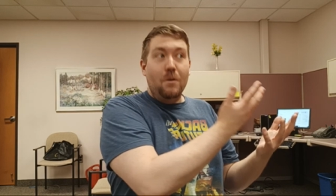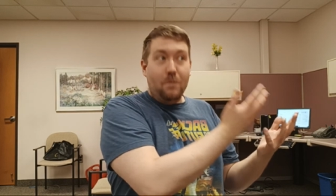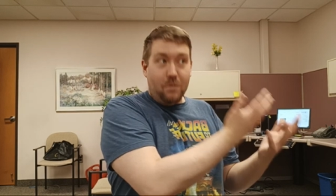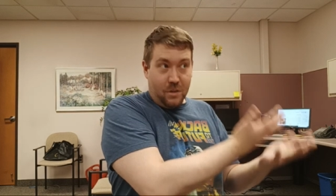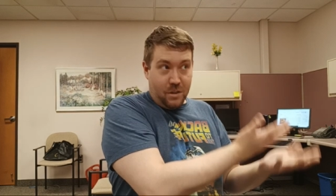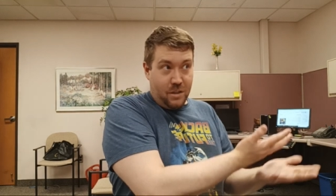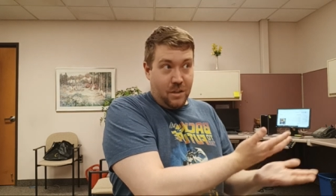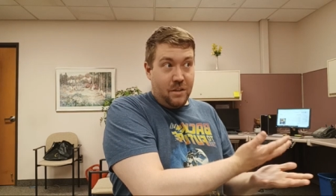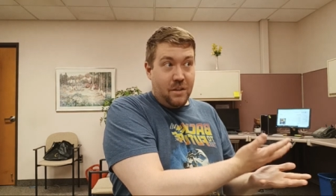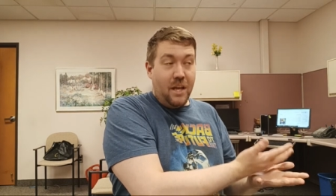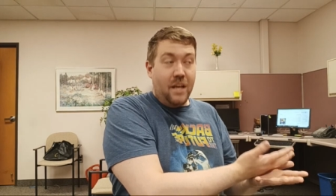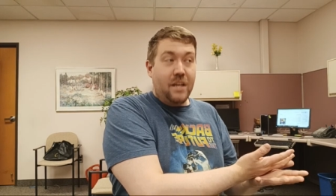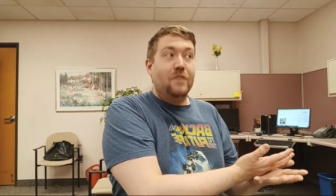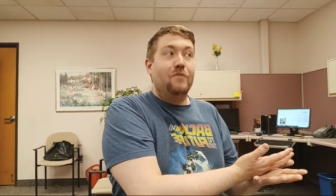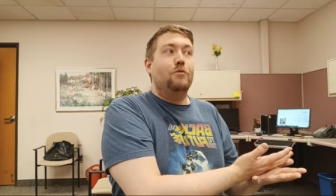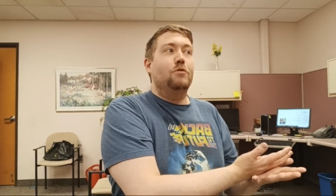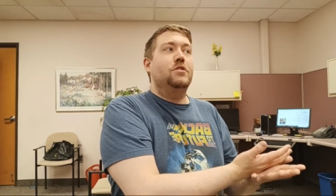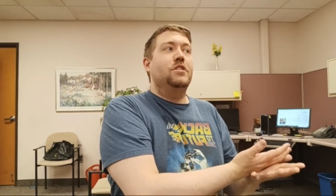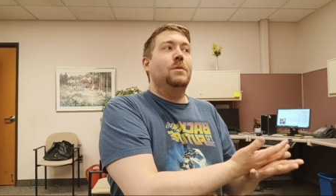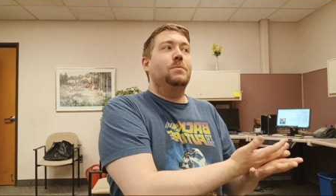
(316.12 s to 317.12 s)
the negative
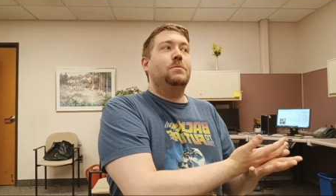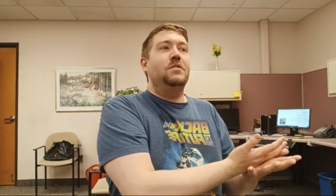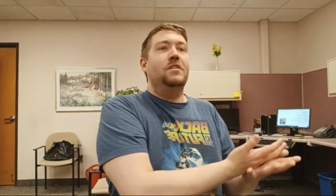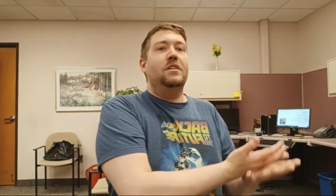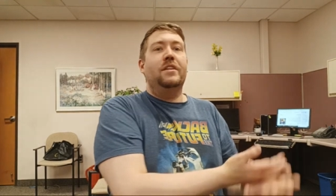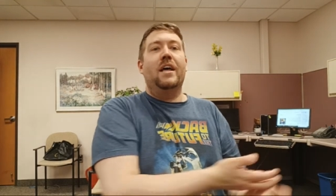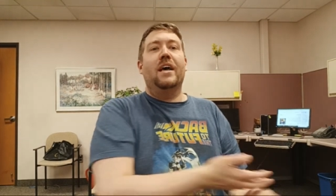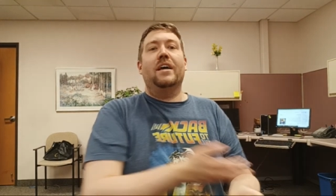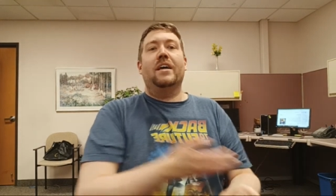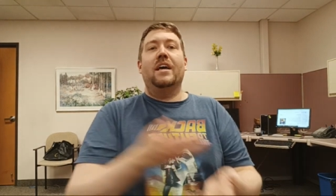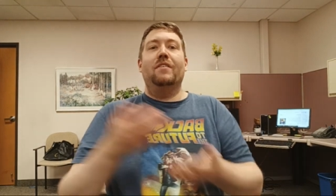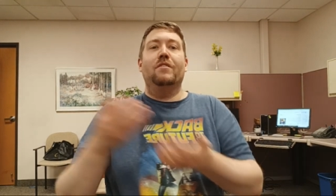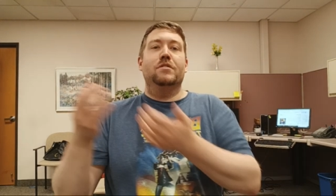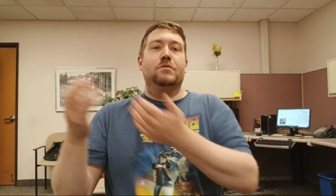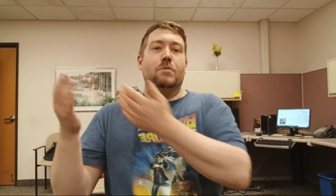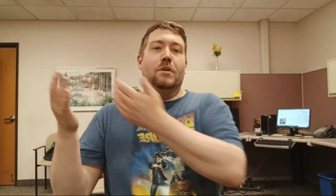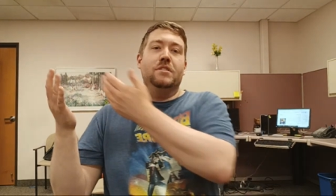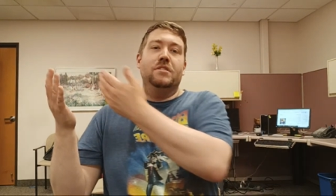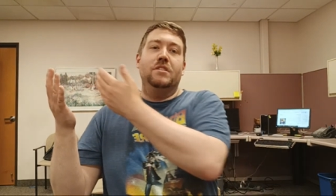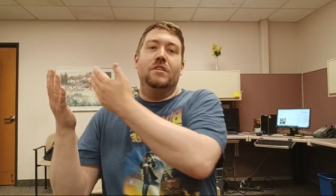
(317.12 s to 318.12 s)
reception of that gave us
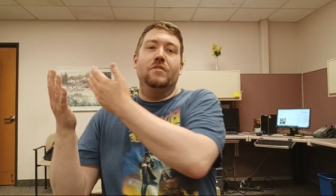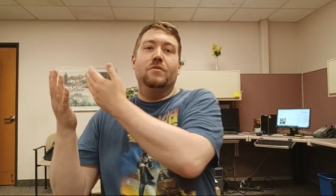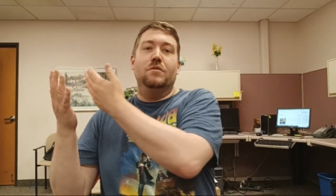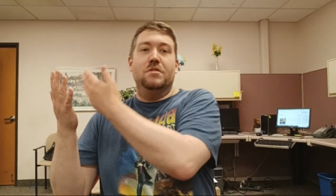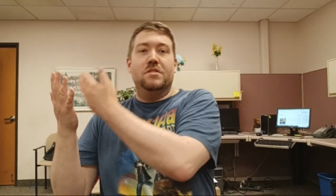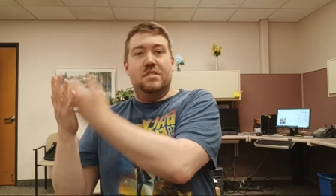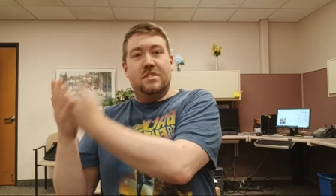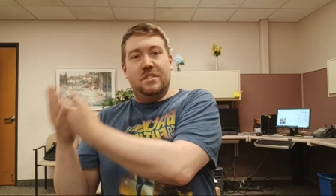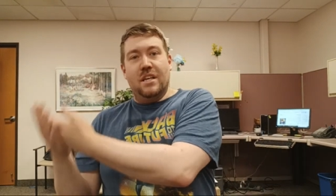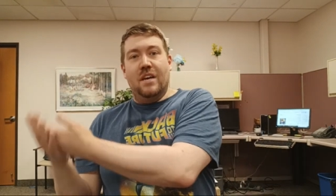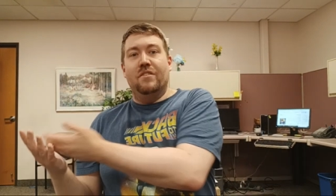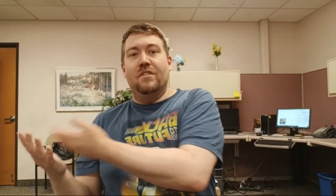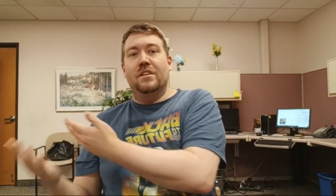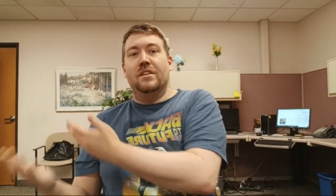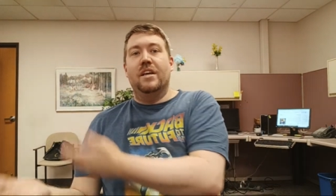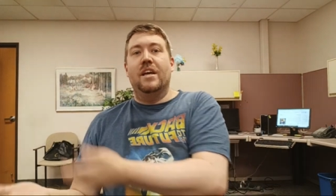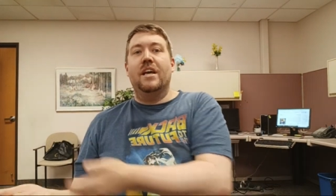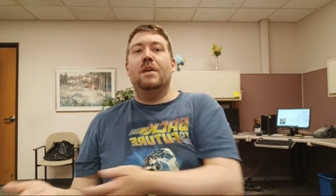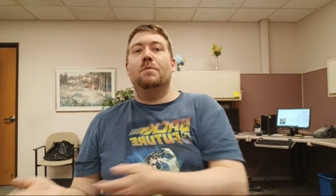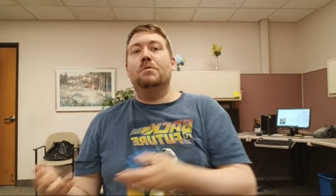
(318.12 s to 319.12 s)
Resident Evil 7 and
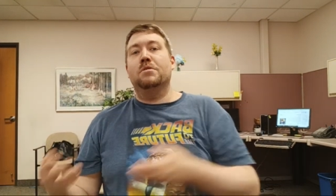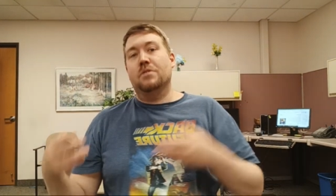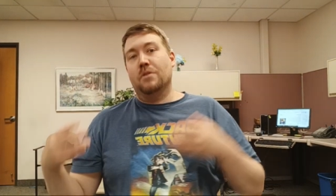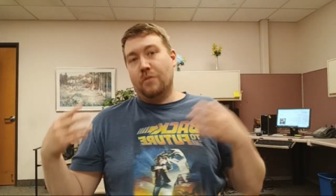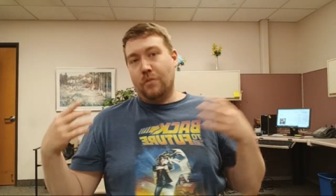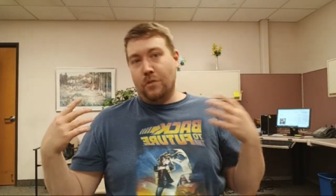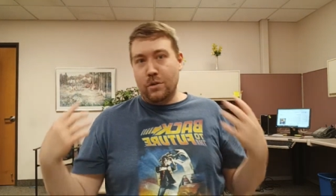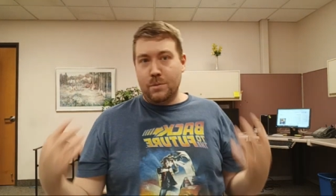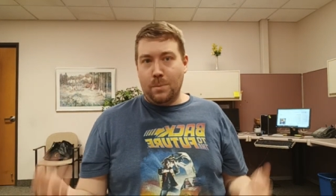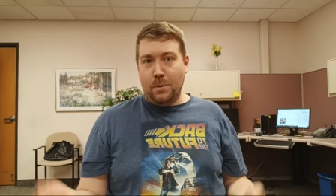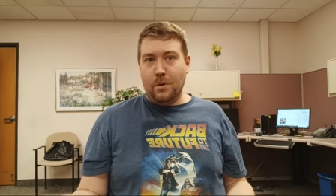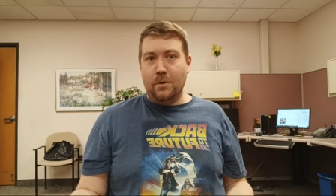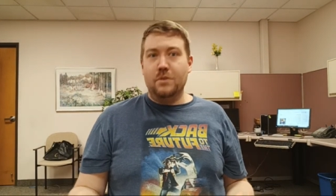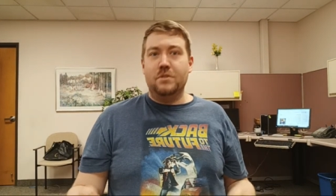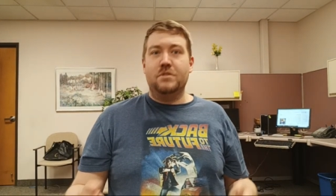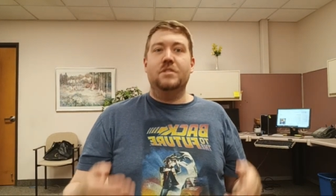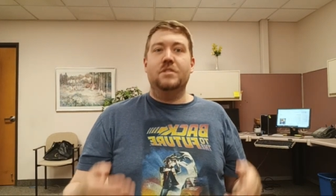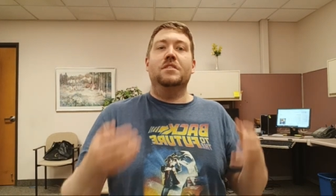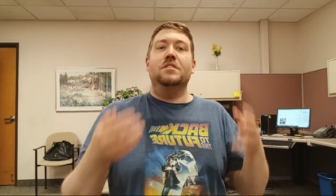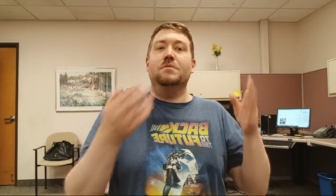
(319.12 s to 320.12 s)
8, which are first
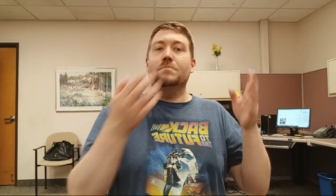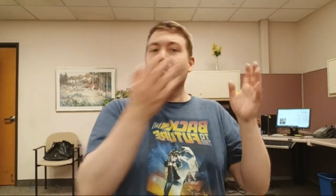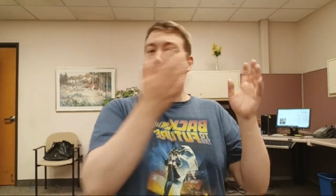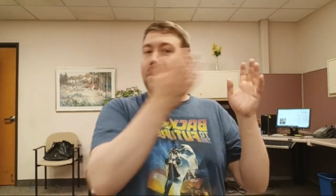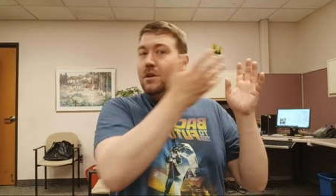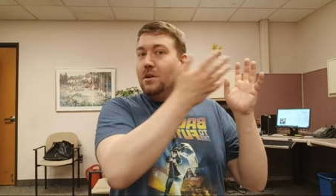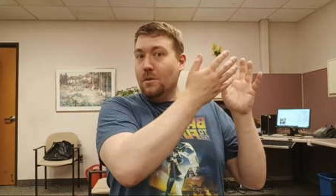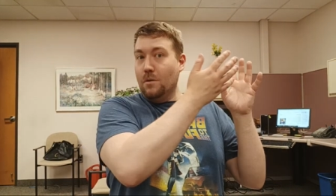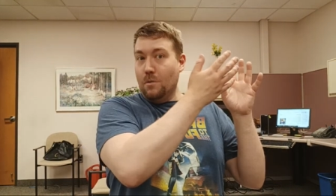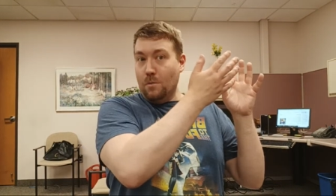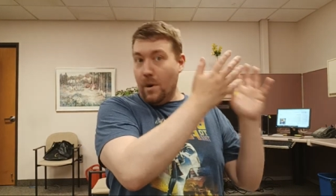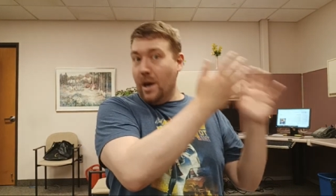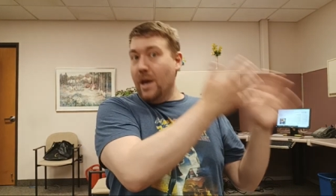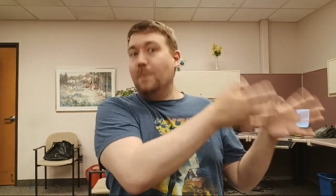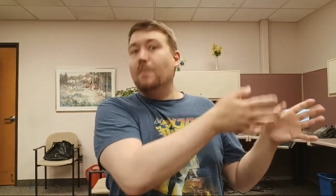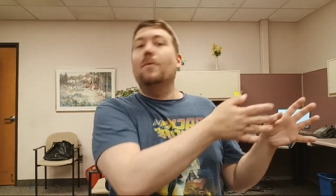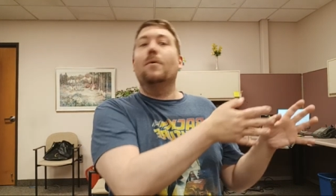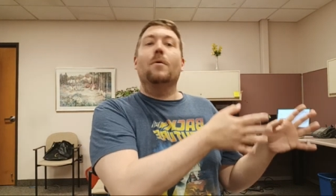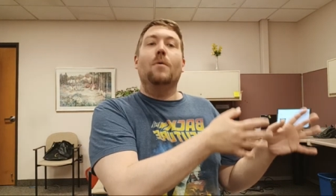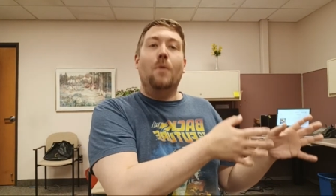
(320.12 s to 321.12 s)
person and way
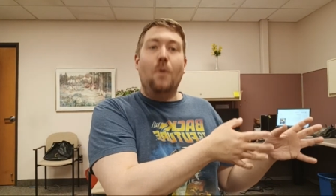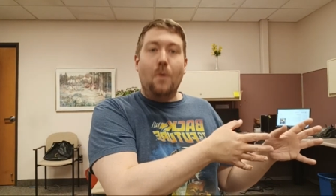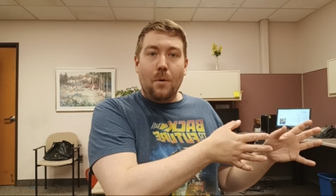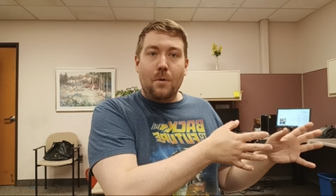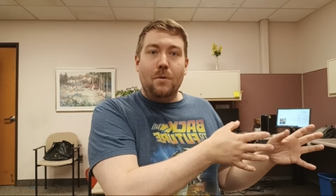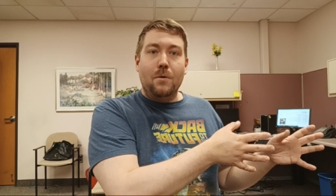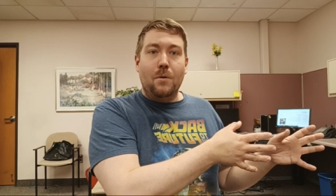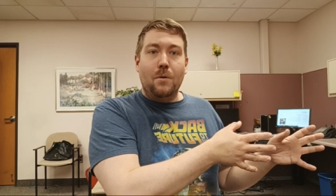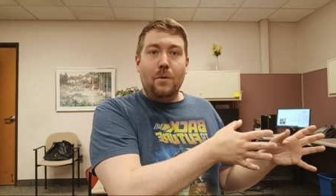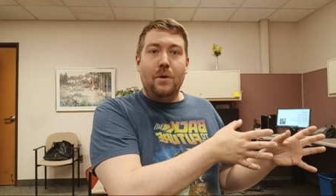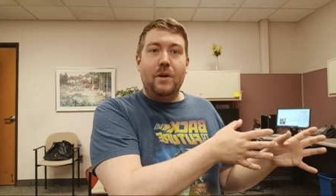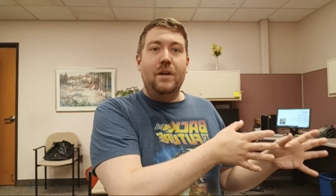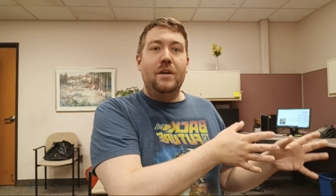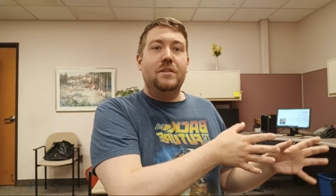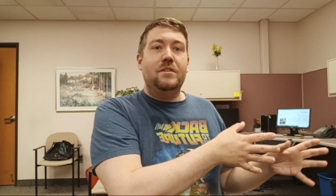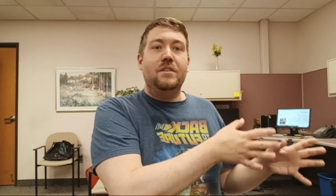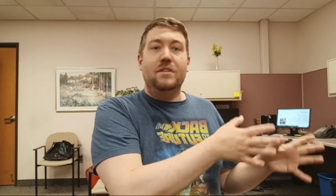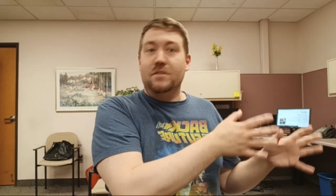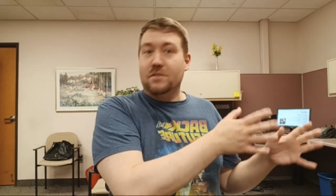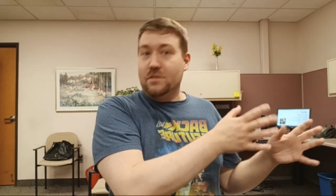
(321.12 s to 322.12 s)
more horror
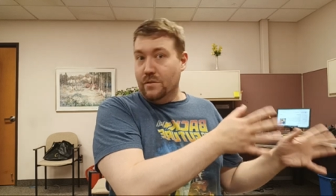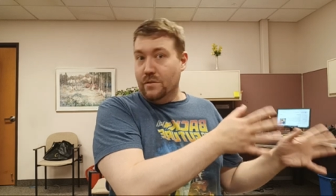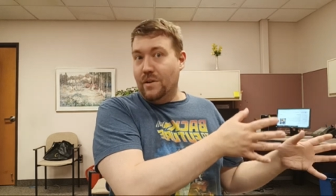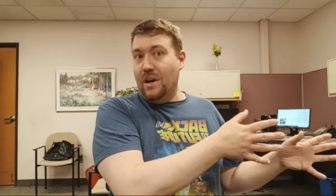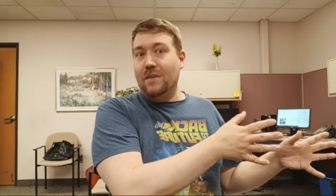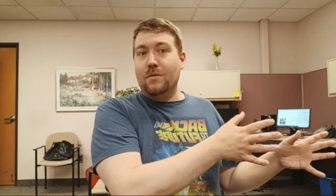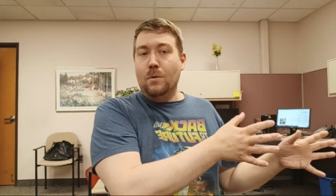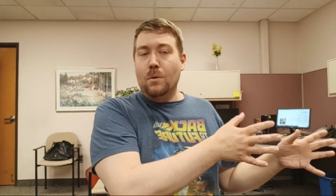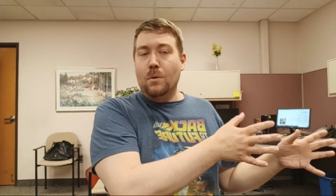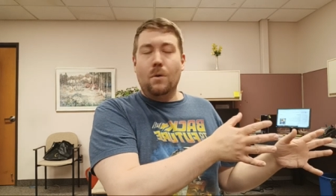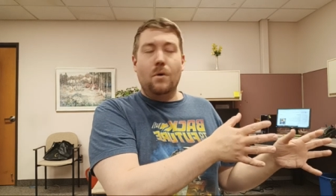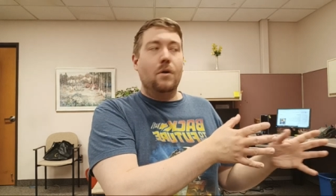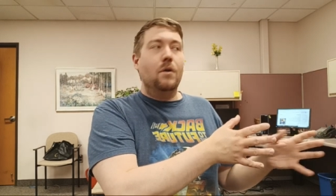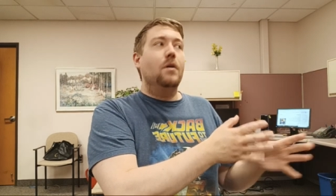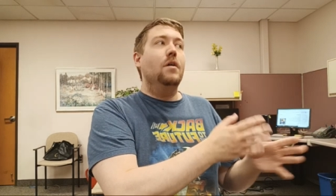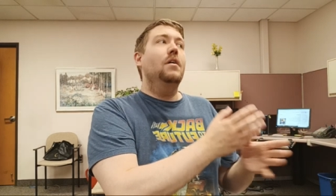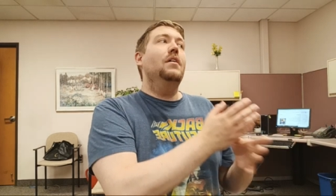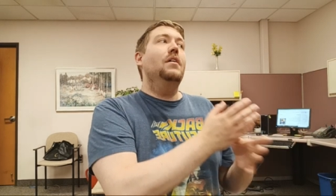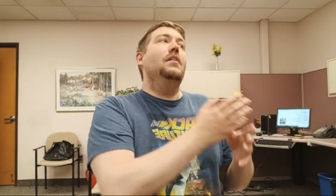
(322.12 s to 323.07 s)
oriented and survival horror.